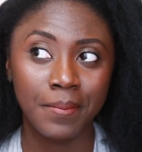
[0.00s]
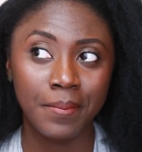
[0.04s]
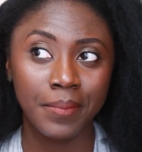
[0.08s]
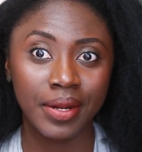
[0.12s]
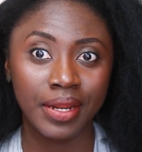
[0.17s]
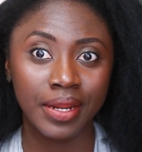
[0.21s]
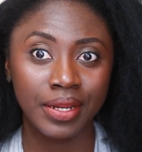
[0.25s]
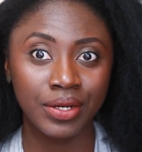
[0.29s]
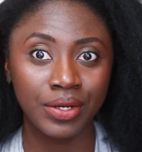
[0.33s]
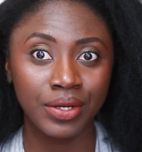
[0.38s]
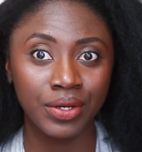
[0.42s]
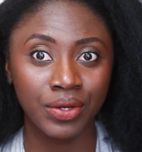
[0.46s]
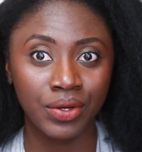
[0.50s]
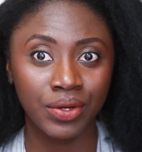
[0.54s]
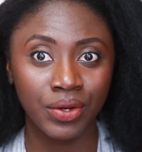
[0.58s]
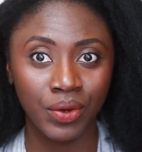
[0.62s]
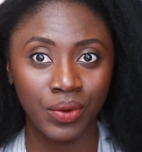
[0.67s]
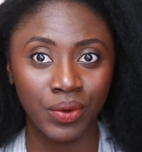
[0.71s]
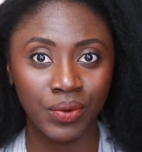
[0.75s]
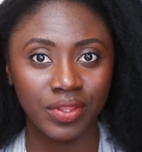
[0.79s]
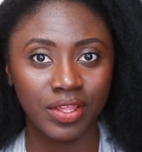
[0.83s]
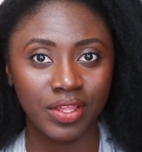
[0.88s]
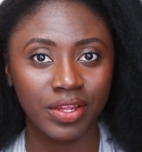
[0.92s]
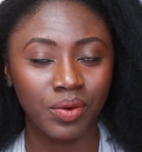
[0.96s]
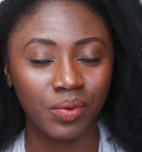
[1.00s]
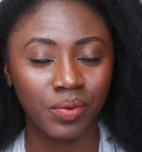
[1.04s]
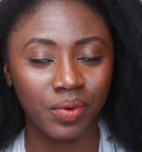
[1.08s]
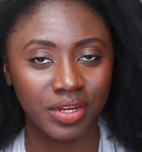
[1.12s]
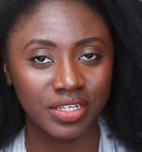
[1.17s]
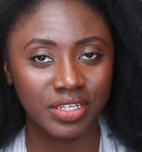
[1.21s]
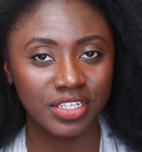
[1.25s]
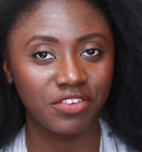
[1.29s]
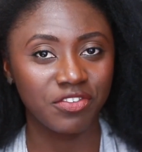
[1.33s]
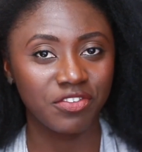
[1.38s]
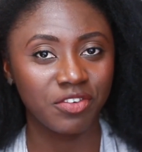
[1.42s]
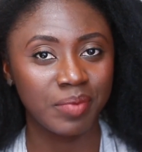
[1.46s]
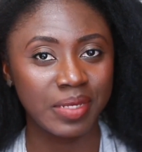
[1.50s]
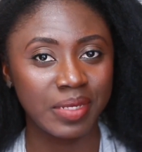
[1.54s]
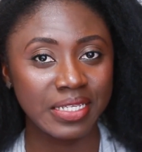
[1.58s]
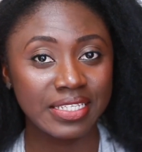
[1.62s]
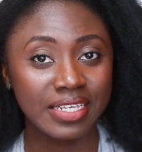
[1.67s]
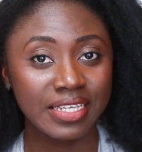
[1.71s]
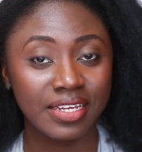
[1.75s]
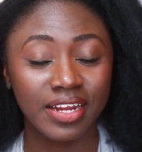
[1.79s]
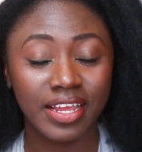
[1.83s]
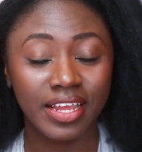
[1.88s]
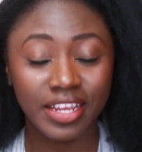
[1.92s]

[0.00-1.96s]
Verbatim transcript: but I know that it worked out for my skin.